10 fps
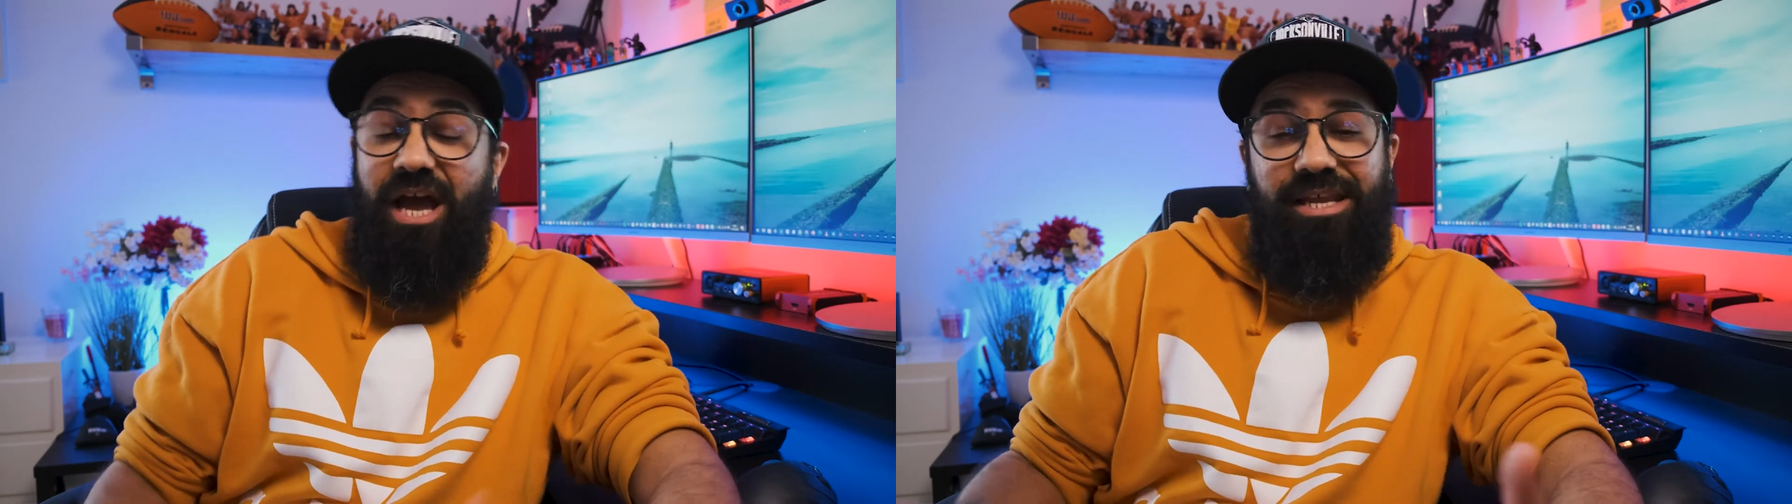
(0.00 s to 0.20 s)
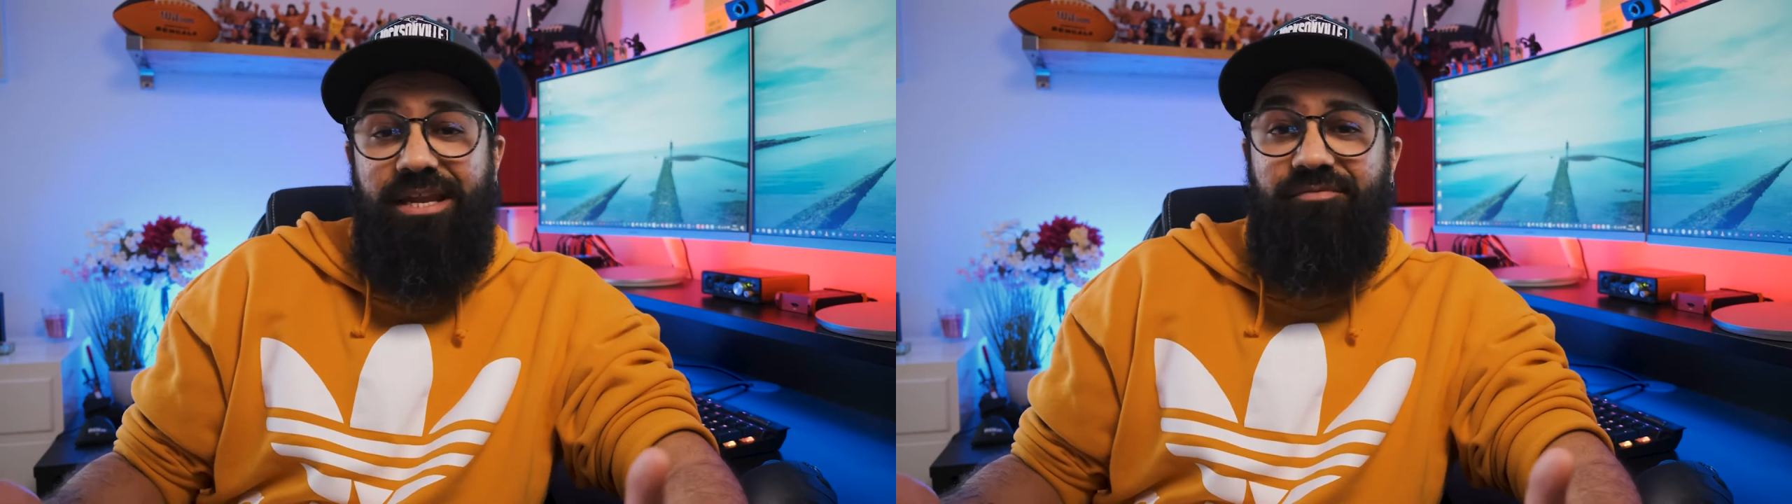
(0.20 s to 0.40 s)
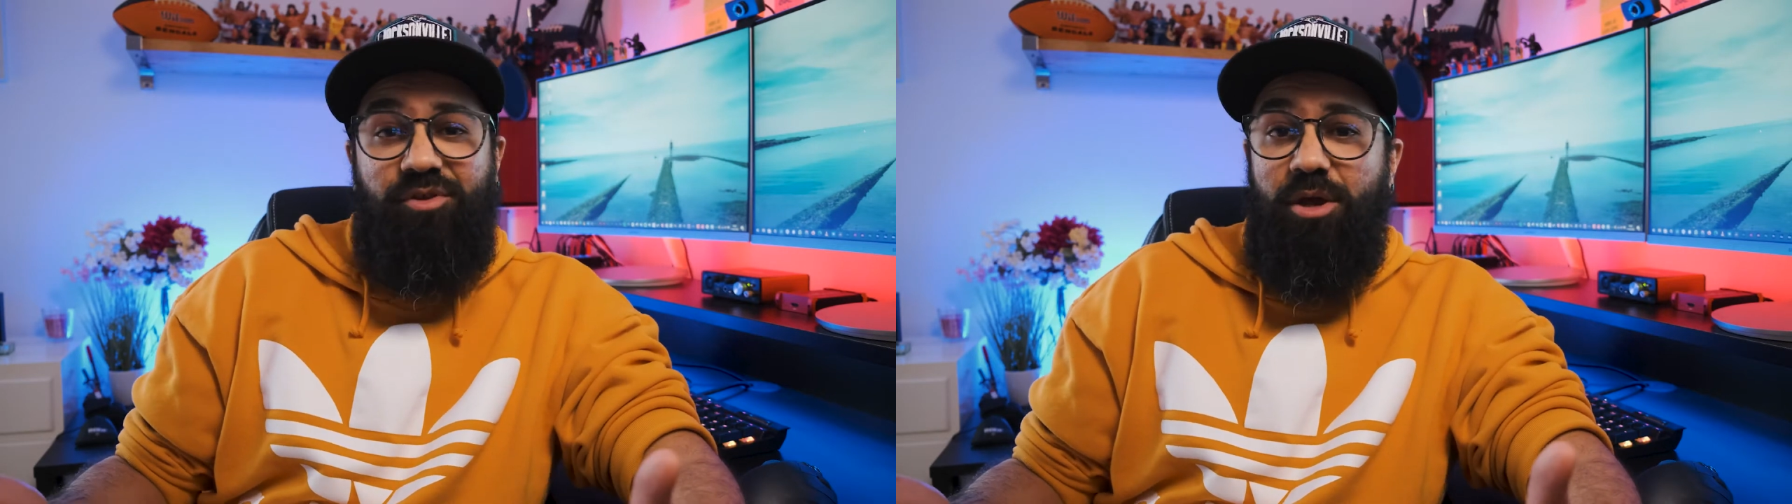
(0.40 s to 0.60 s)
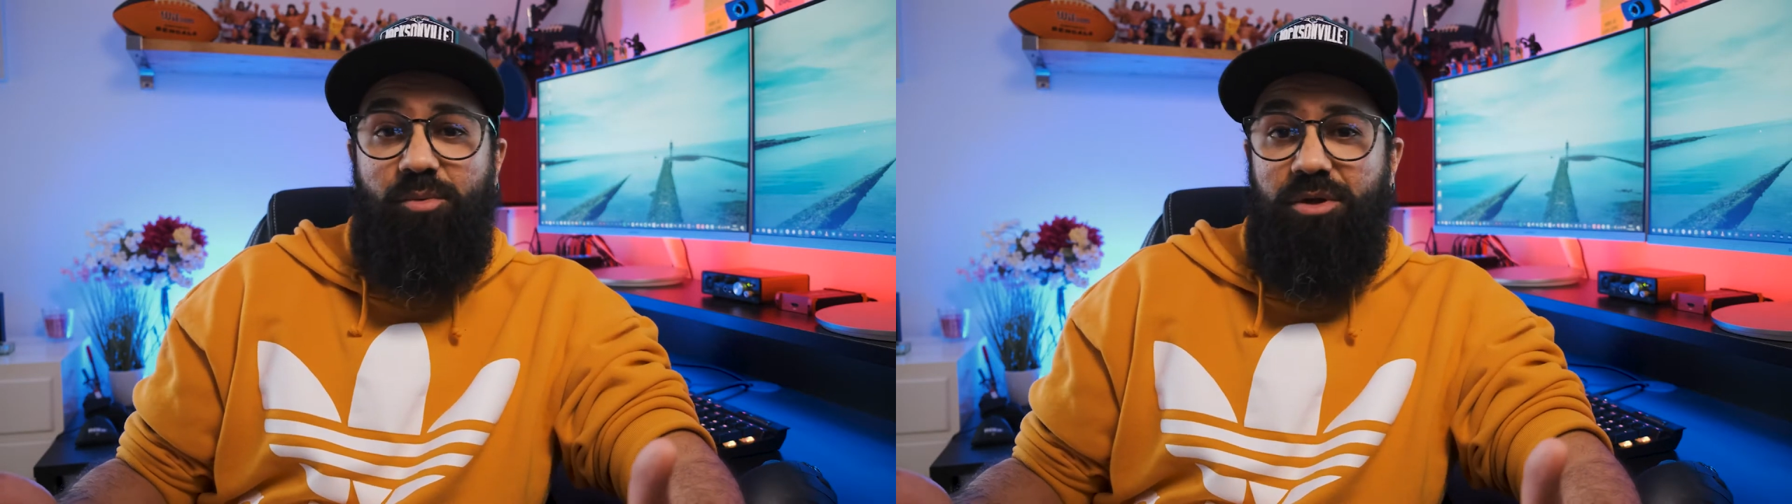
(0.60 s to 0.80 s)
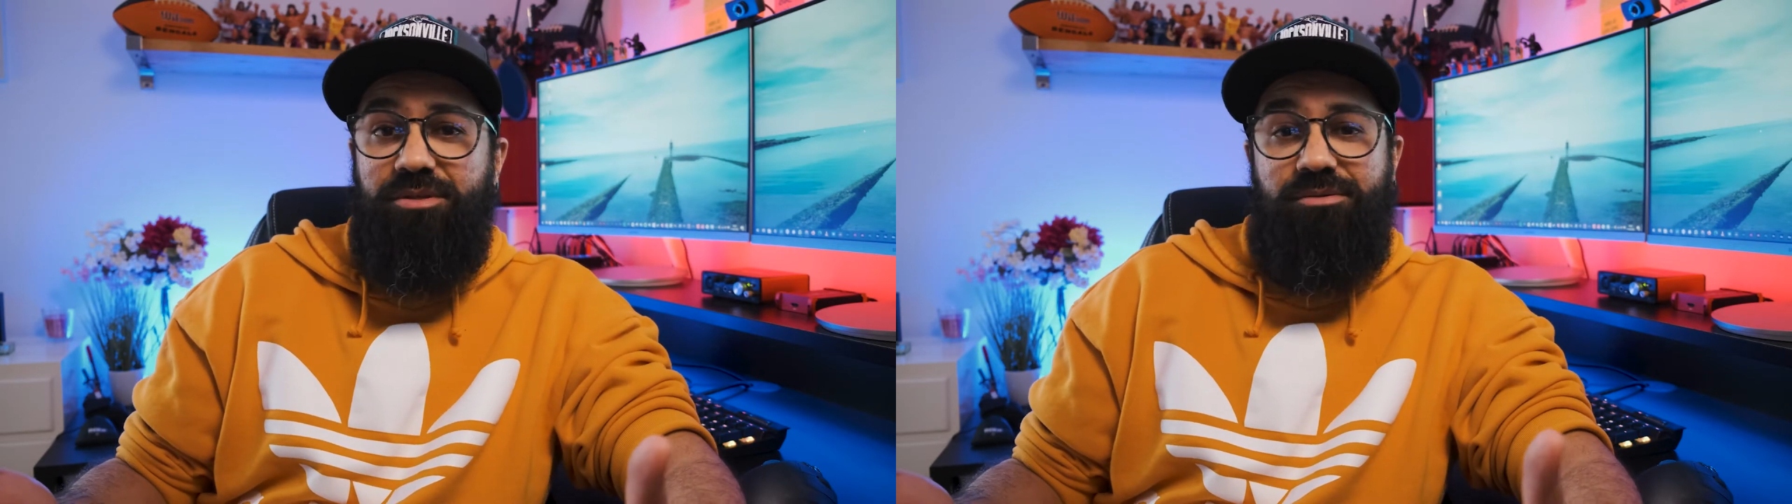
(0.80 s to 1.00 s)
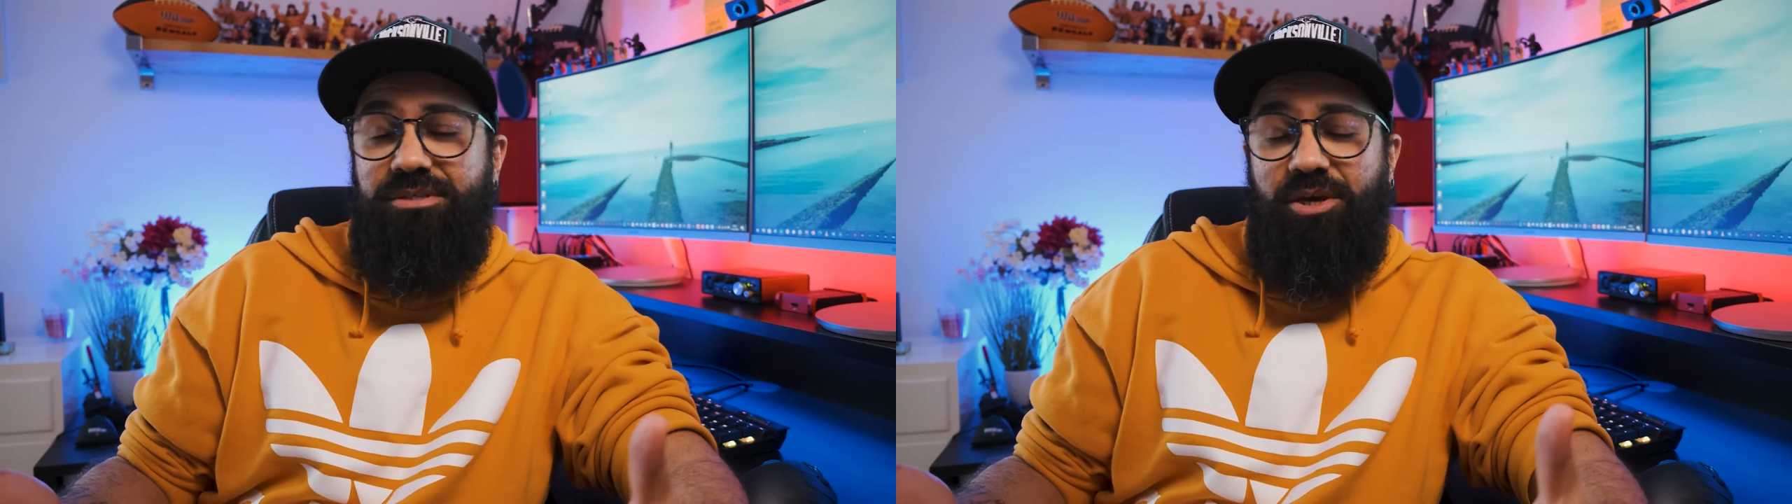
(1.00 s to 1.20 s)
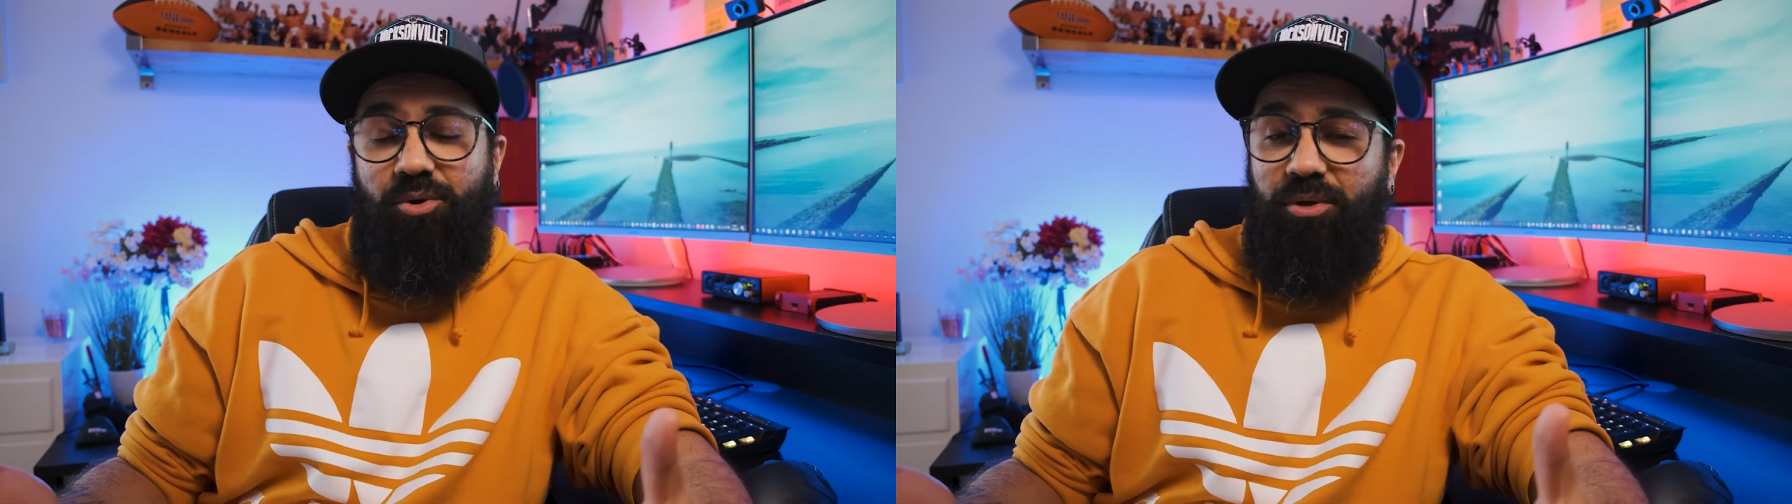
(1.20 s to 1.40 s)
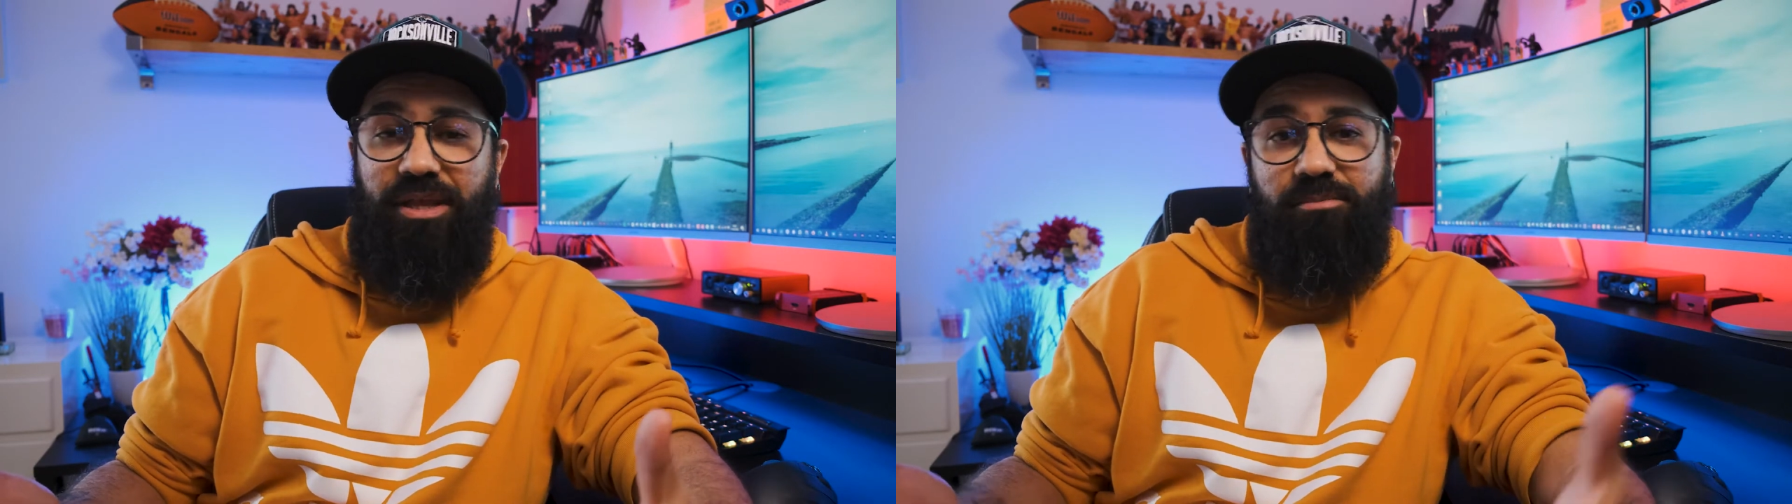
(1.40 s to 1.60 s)
I don't even know what to
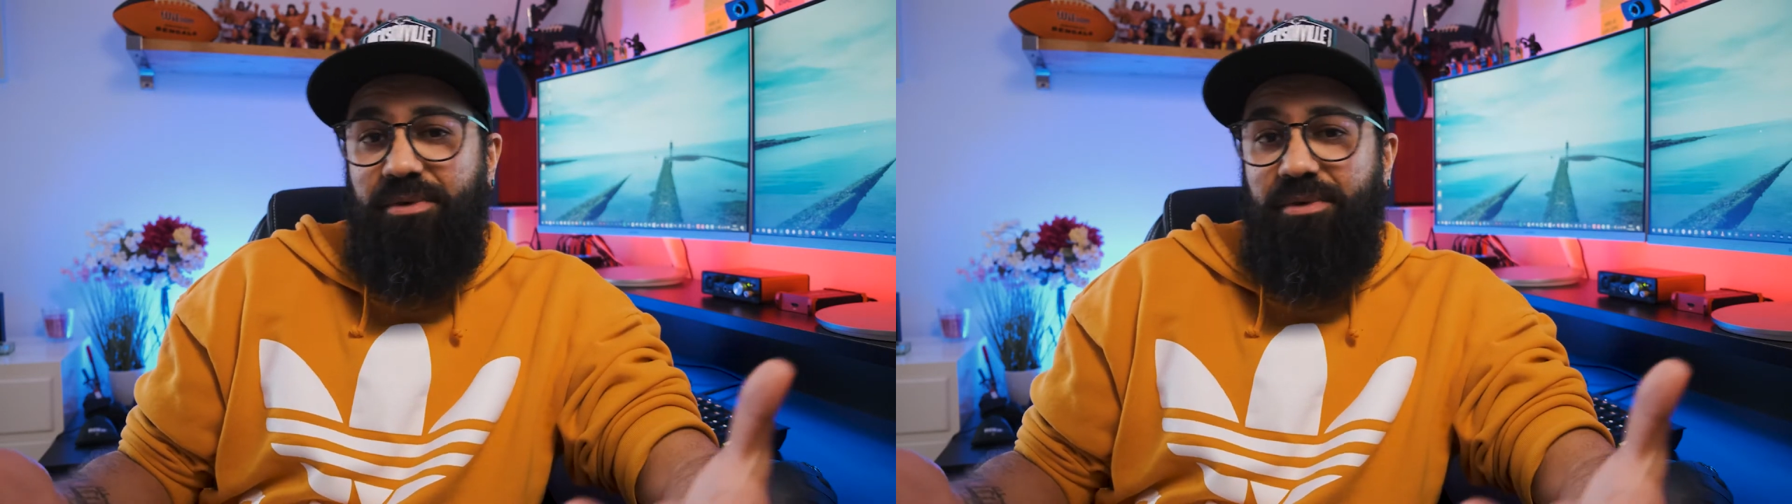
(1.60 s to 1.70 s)
call it,